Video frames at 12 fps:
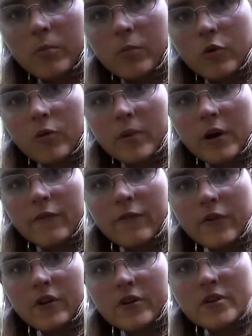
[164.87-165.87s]
more about
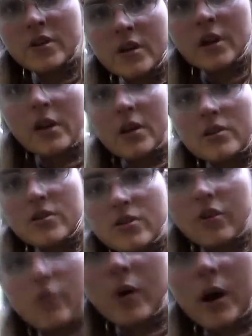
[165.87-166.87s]
ferns.
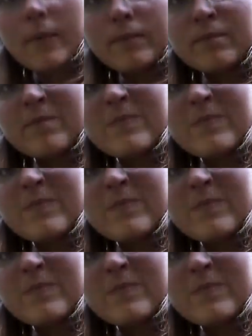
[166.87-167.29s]
So um,